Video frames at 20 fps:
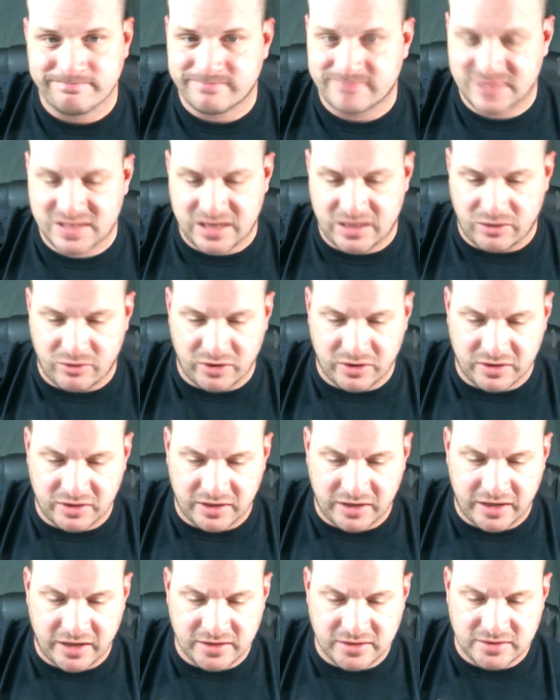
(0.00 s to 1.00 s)
It's not worth it,
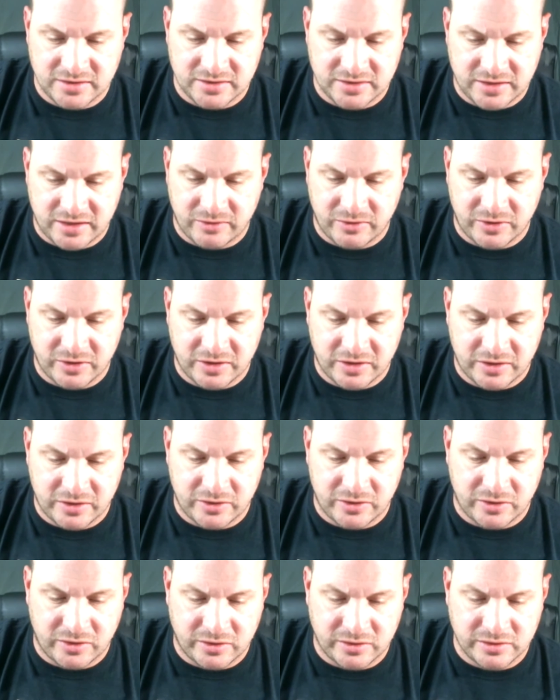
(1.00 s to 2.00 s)
guys. Not worth it at
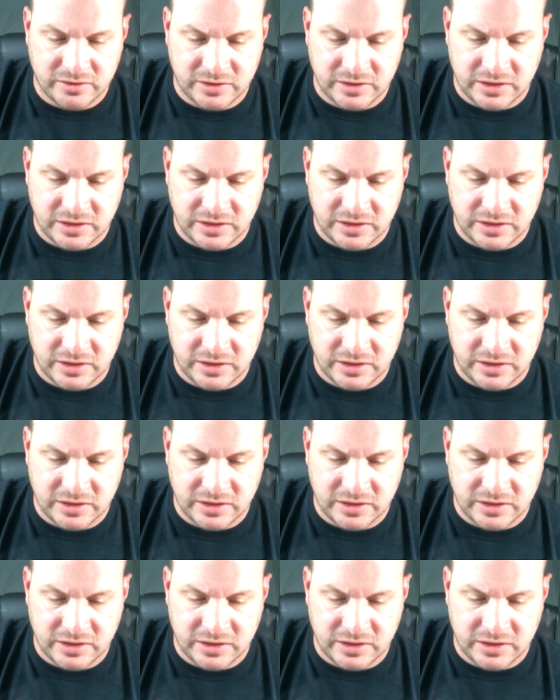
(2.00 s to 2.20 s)
all.